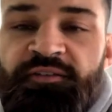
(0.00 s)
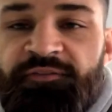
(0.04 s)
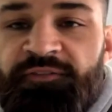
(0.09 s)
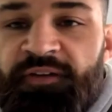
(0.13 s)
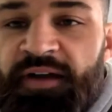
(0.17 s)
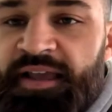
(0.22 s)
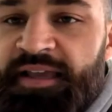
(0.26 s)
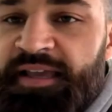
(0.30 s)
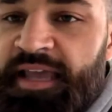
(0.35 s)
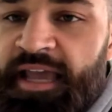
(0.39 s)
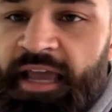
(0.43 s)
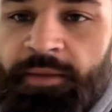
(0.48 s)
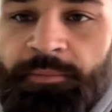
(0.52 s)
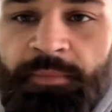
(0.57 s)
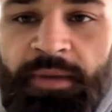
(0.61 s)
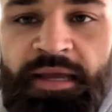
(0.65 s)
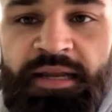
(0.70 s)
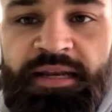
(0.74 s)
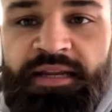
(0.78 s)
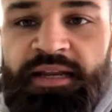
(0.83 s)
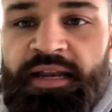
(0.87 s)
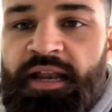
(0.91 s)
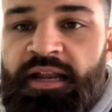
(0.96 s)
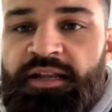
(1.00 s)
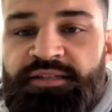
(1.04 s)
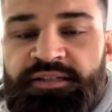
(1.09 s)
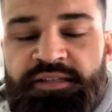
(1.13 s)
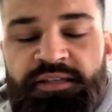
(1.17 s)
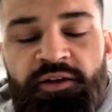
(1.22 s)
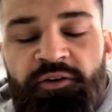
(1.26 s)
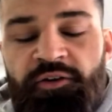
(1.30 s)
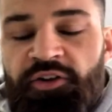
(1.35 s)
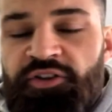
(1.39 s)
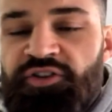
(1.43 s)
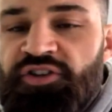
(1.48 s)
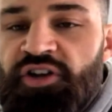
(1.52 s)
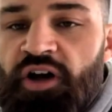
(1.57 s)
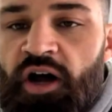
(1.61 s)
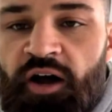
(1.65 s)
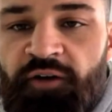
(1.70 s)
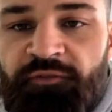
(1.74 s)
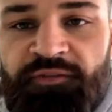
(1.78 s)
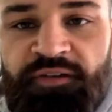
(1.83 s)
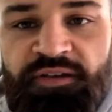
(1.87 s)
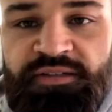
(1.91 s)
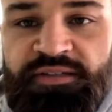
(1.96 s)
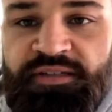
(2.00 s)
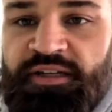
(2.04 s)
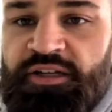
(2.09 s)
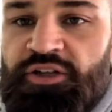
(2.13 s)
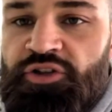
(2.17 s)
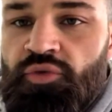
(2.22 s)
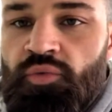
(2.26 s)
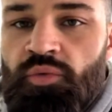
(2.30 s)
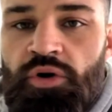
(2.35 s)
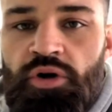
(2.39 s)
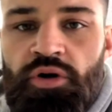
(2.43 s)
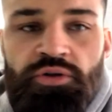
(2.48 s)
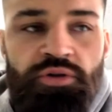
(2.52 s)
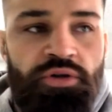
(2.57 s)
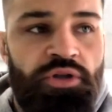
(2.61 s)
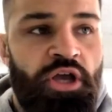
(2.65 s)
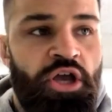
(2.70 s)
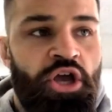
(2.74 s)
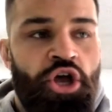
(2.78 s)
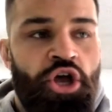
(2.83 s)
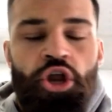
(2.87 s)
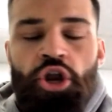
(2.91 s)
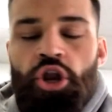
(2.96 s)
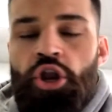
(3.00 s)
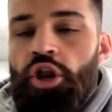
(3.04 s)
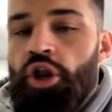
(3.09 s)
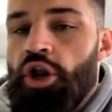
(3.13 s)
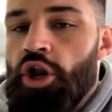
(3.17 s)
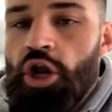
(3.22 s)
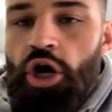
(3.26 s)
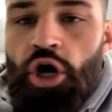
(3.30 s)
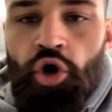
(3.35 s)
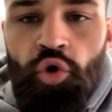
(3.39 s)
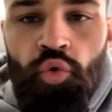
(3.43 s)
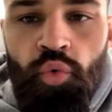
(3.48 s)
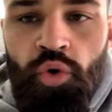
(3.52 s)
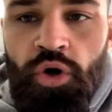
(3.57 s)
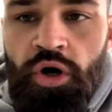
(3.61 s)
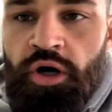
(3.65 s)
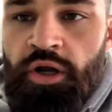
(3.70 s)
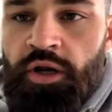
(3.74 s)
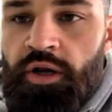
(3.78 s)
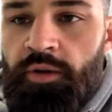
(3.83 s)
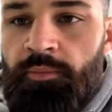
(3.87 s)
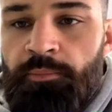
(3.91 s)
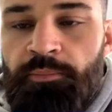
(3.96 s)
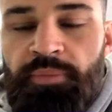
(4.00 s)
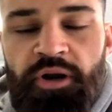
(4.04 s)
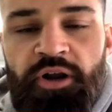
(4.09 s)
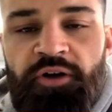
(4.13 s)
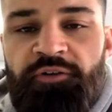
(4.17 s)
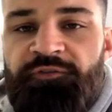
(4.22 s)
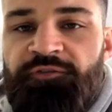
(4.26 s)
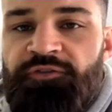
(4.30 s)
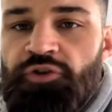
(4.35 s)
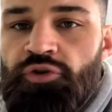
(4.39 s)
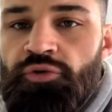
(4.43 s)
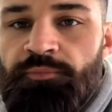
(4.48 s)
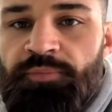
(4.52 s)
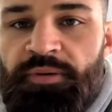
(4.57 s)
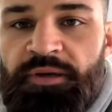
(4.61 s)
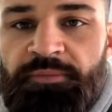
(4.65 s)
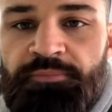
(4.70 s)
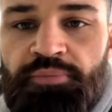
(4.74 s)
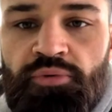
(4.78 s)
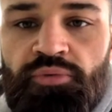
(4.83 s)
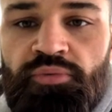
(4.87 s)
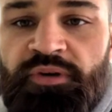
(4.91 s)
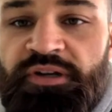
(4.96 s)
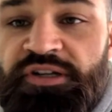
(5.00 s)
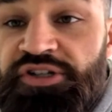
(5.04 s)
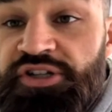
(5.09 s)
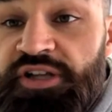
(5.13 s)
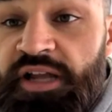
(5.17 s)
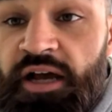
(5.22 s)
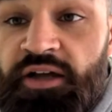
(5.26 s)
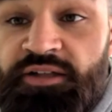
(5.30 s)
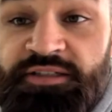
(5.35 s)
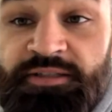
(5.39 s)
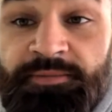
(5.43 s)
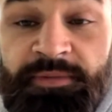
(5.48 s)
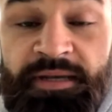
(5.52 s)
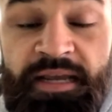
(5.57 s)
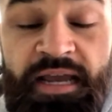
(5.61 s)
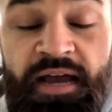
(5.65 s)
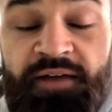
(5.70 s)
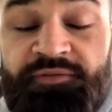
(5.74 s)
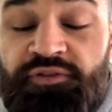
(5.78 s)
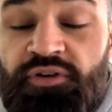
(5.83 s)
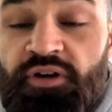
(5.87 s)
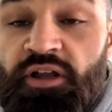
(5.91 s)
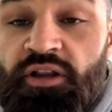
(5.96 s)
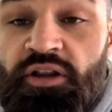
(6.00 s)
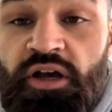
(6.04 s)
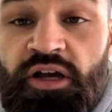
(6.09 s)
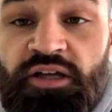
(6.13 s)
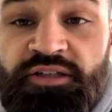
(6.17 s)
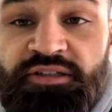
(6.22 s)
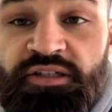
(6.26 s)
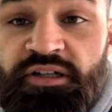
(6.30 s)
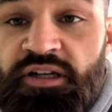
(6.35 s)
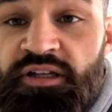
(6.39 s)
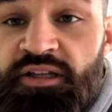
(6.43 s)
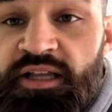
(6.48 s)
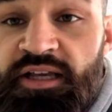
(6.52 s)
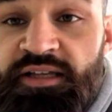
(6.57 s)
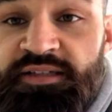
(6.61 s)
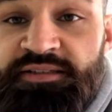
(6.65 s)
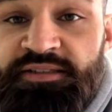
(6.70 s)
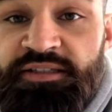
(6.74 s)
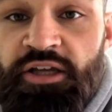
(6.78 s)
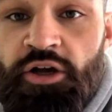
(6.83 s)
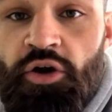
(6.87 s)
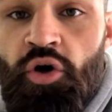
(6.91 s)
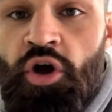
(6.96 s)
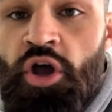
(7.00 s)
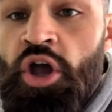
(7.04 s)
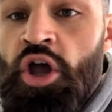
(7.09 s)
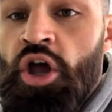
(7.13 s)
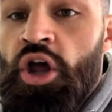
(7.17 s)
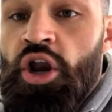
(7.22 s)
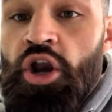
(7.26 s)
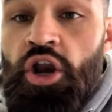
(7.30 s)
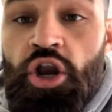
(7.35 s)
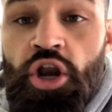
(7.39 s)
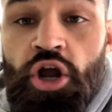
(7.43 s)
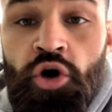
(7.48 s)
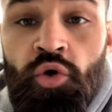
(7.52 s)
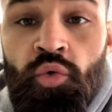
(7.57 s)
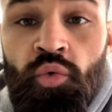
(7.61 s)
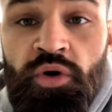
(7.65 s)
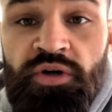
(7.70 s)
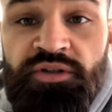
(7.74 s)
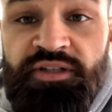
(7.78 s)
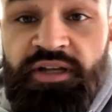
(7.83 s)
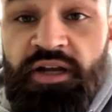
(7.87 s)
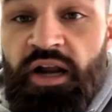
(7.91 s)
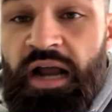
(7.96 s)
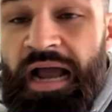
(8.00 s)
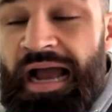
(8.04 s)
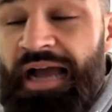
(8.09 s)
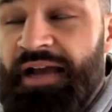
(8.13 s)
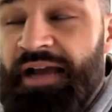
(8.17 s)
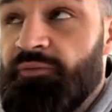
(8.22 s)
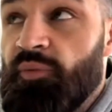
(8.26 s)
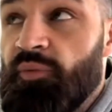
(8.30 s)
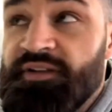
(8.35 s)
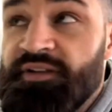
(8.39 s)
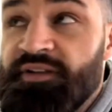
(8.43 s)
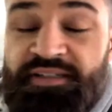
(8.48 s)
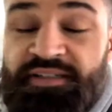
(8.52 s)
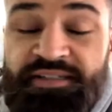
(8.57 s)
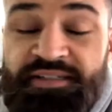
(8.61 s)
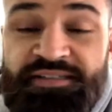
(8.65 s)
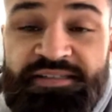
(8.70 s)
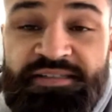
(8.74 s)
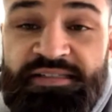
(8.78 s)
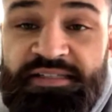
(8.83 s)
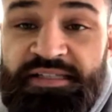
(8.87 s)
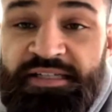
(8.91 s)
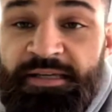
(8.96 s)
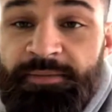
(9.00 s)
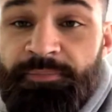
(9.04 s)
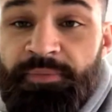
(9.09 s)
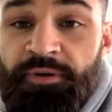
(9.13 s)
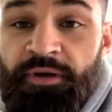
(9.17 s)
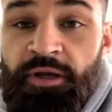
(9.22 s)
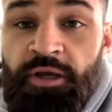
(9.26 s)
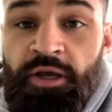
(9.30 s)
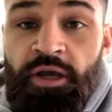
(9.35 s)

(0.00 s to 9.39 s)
is a fight game, man, and it is the toughest thing in the world. No one but a few people reached out to me after I lost on Alessio. No one there. I went to sleep